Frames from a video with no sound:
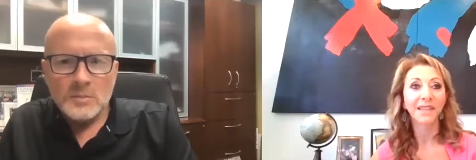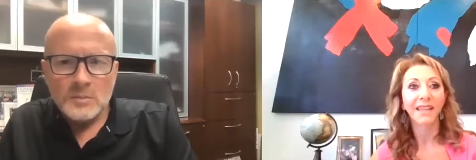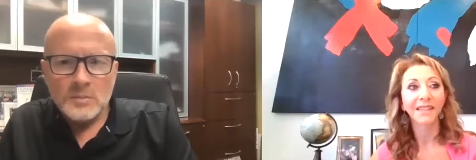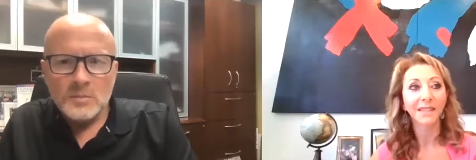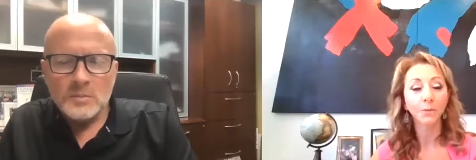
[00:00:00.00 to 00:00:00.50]
Speaker 1: and
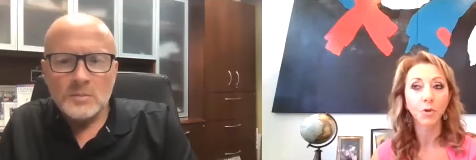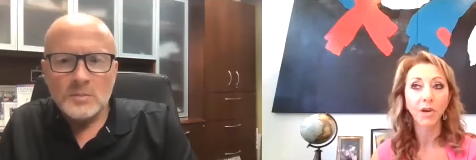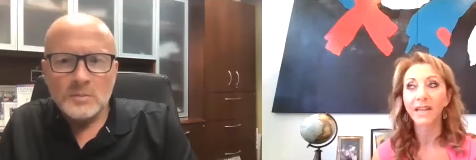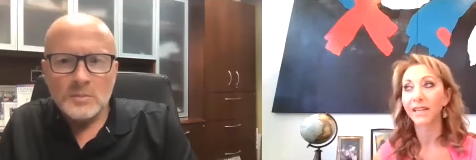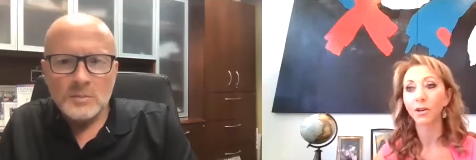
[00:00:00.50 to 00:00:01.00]
get some
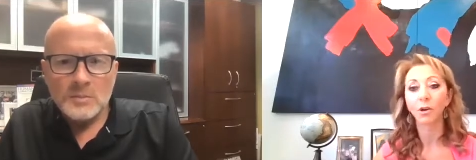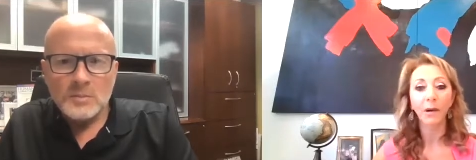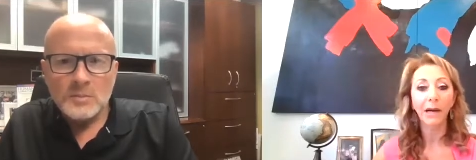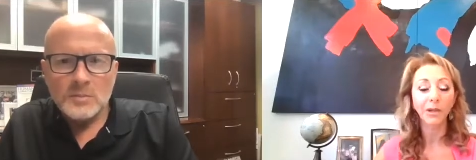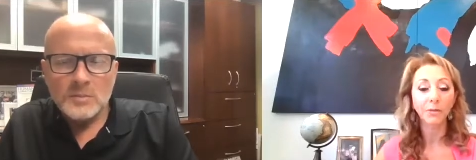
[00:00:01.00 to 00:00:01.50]
training,
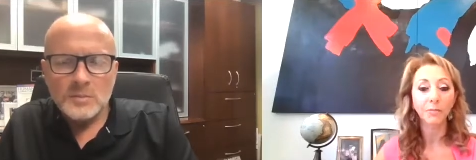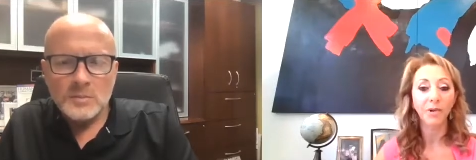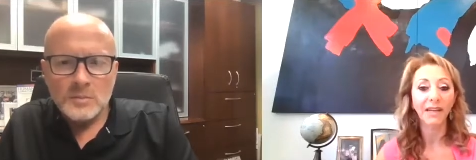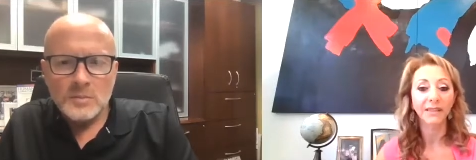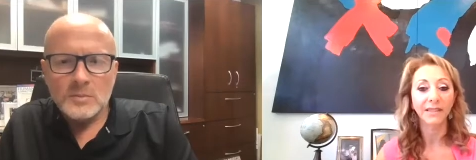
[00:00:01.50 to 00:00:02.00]
go out and
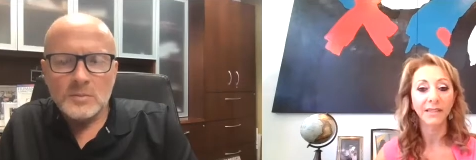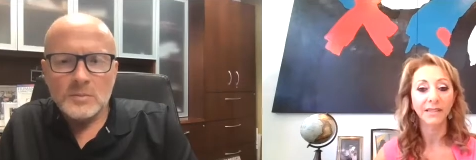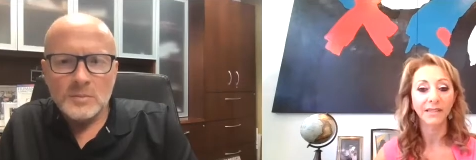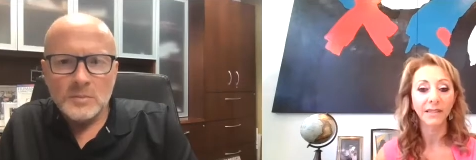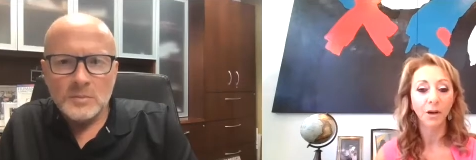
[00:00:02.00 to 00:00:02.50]
practice
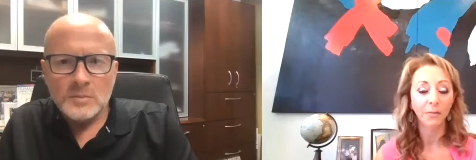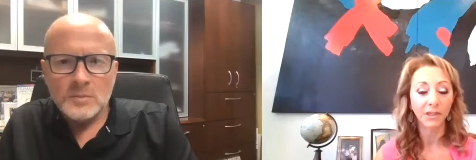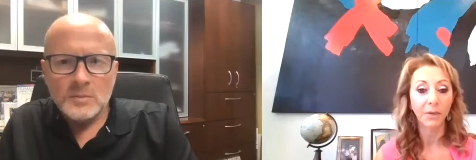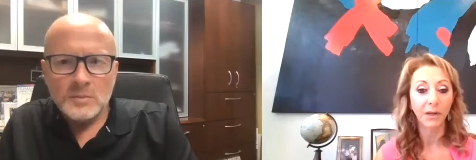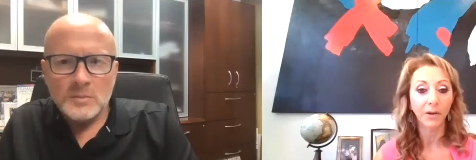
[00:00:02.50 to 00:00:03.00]
and see how
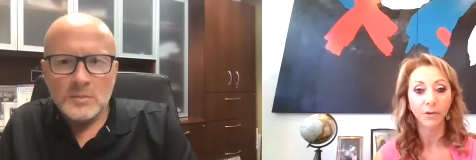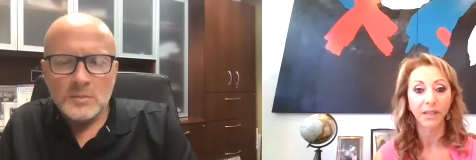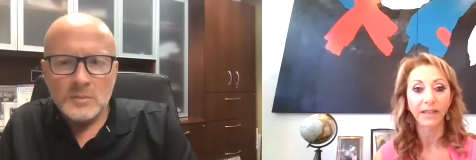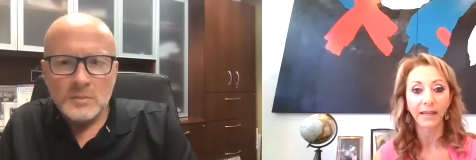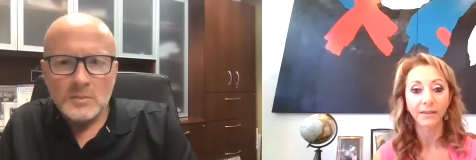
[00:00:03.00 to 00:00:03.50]
much better you
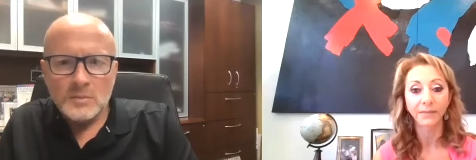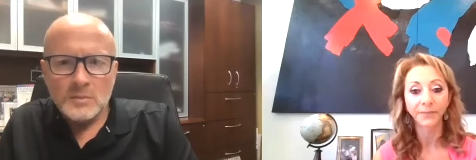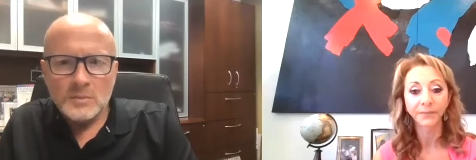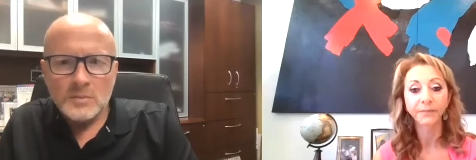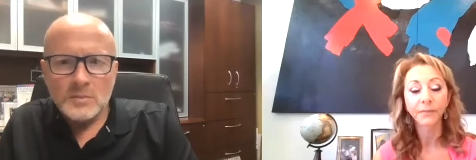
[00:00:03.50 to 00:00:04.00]
can get.
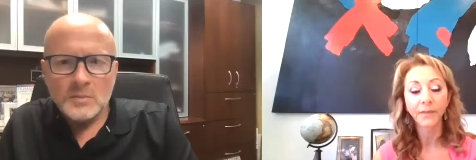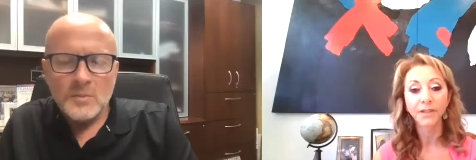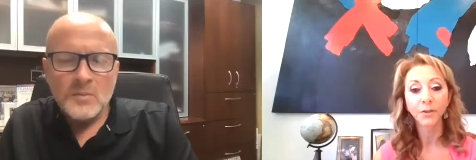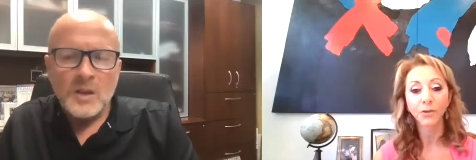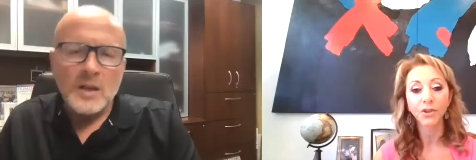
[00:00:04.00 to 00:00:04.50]

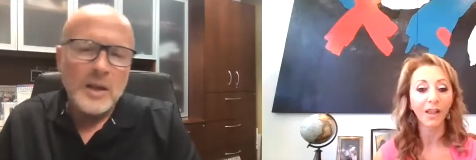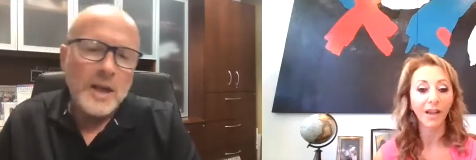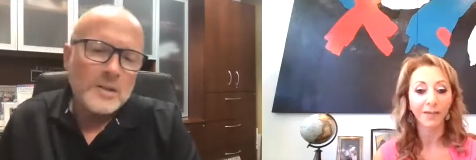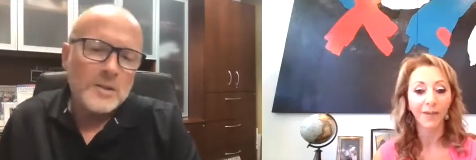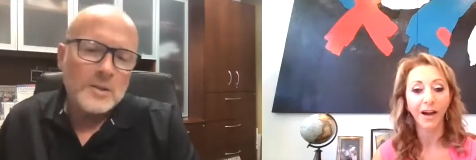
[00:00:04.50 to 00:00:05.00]
So, there's a
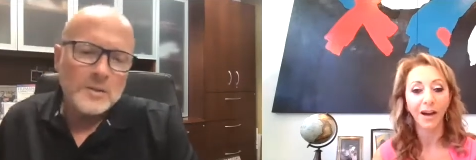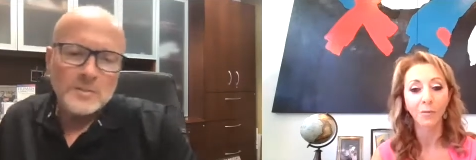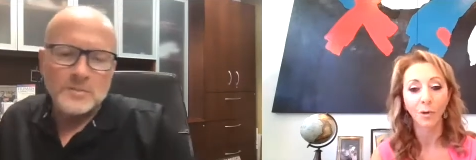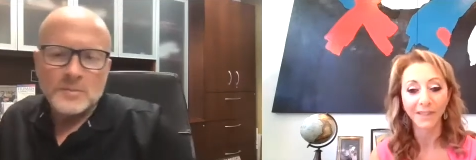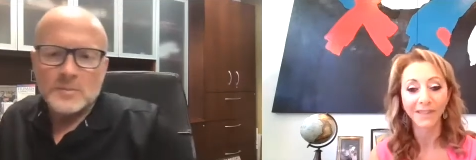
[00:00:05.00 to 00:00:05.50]
Excellent. lot of aha
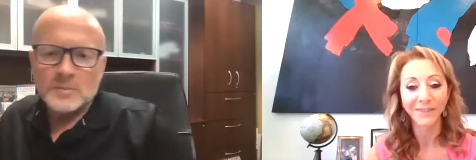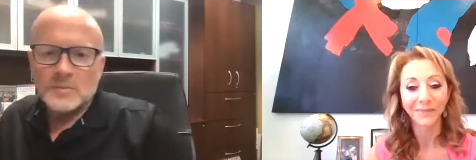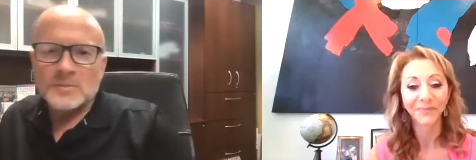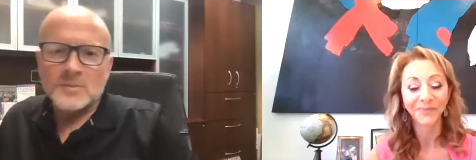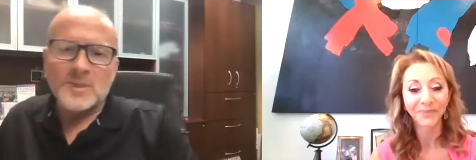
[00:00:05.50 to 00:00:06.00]
moments.
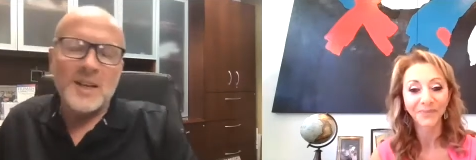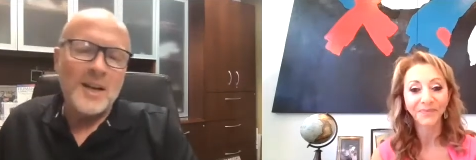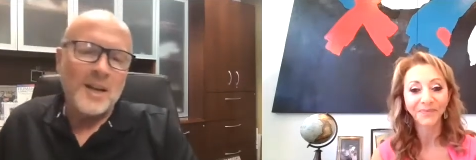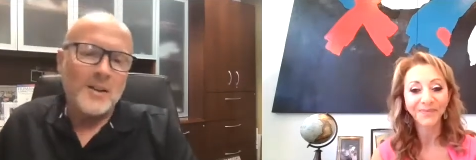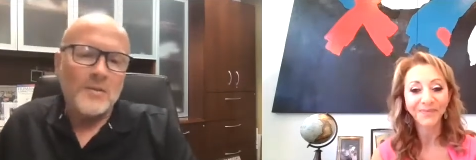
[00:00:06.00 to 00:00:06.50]

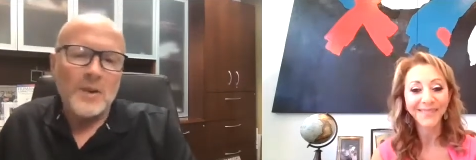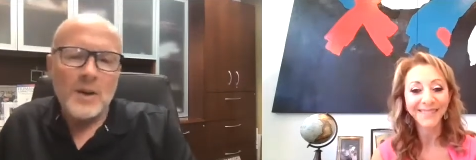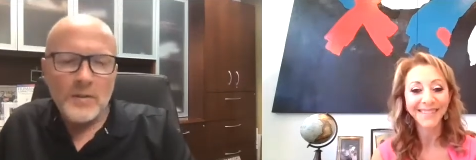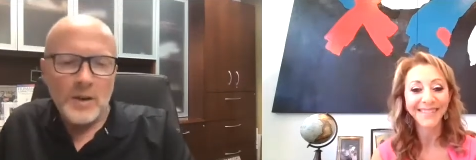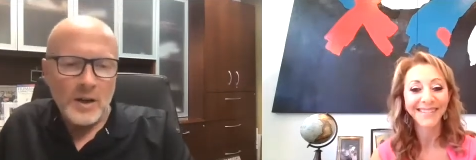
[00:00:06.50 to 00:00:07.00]
Speaker 2: Yeah, very,
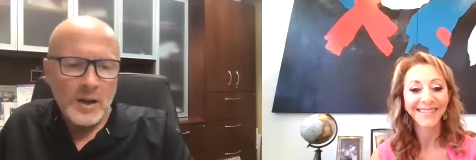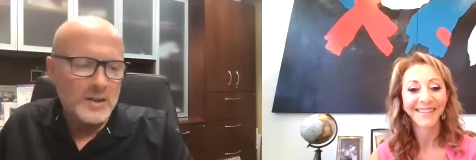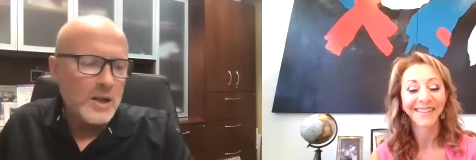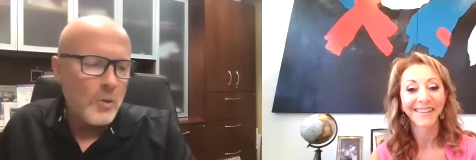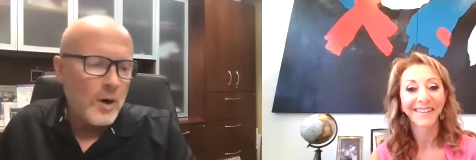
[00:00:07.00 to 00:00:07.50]
very nice.
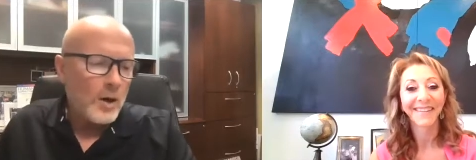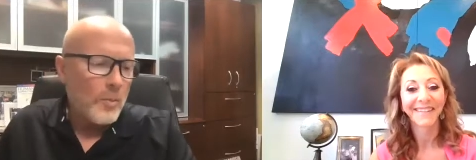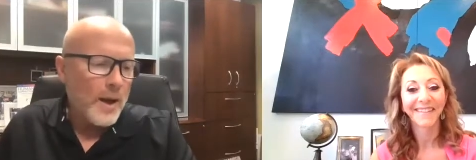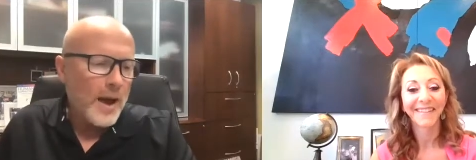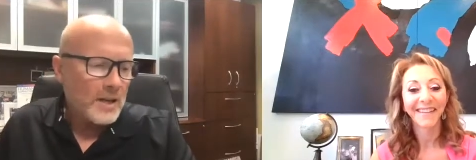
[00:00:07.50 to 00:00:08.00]
Now, I want to go
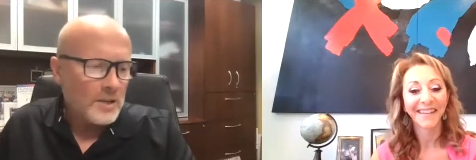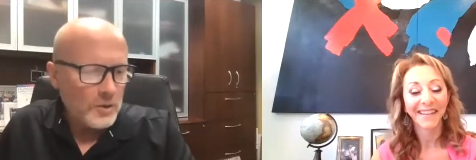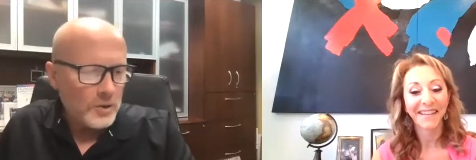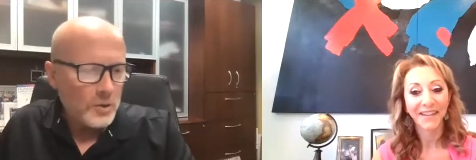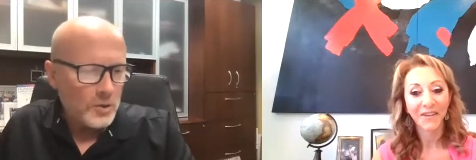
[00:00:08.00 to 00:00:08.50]
back to
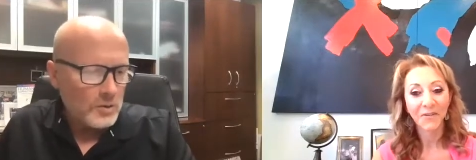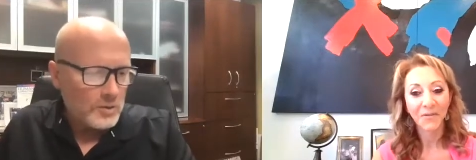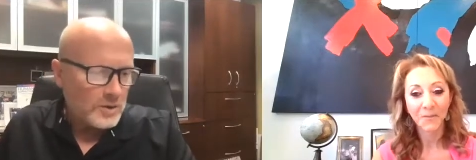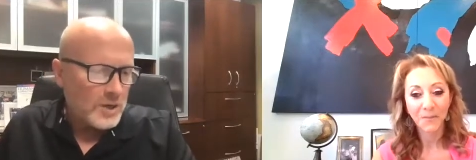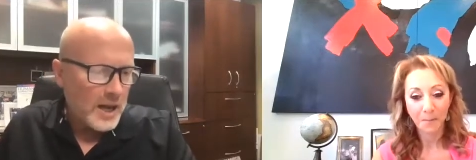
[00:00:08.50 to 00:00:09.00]
your
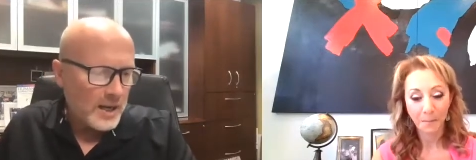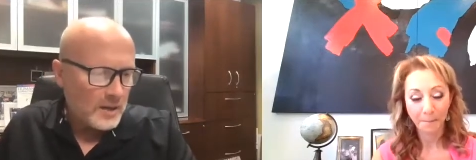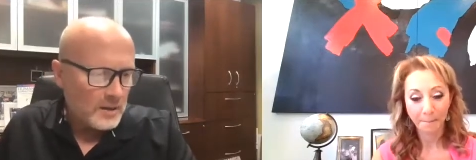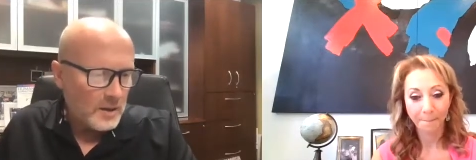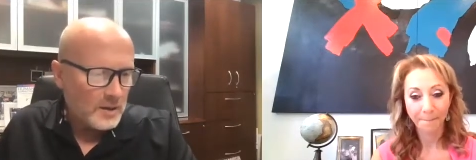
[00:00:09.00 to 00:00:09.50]
site,
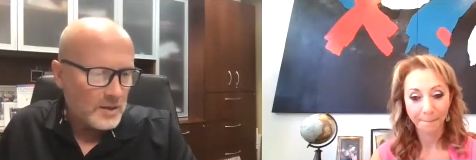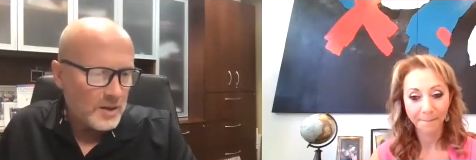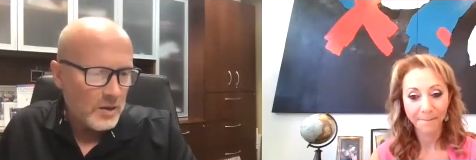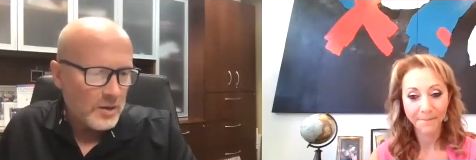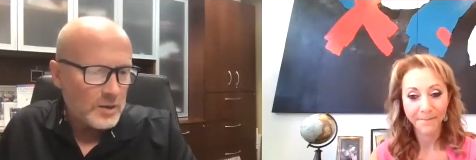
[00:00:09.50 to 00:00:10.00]
uh,
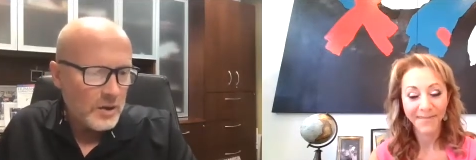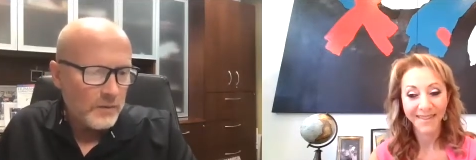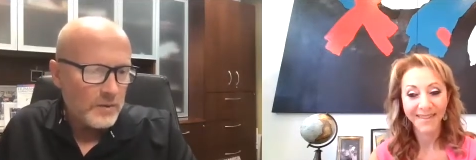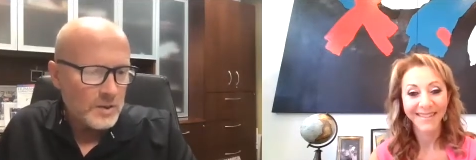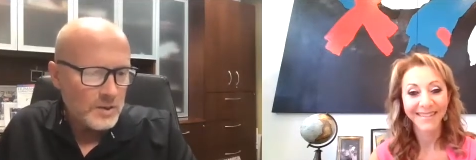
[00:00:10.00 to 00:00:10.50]

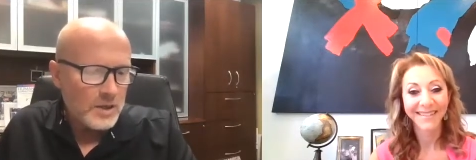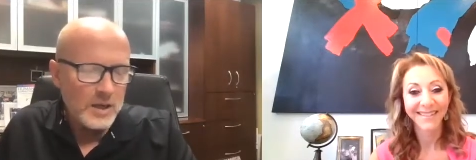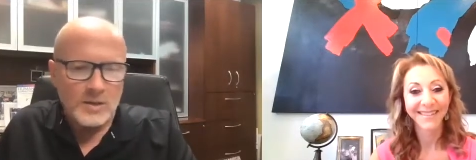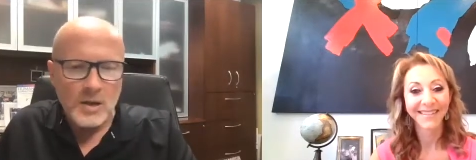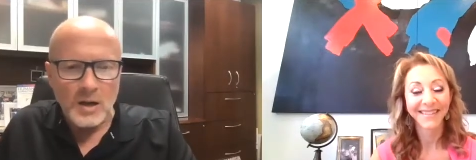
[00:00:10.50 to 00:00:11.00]

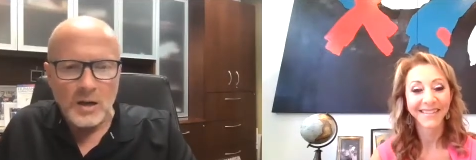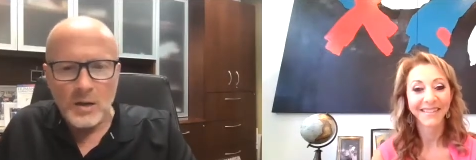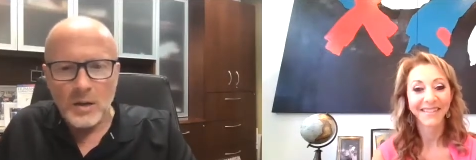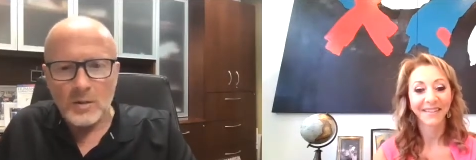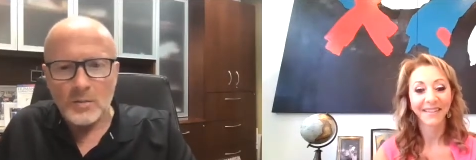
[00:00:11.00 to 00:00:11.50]

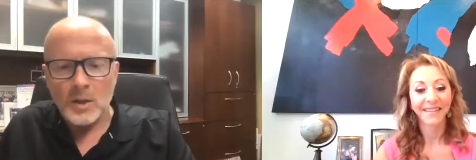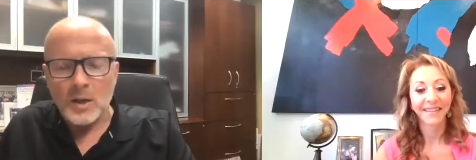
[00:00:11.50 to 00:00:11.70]
sellyourselfforsuccess.com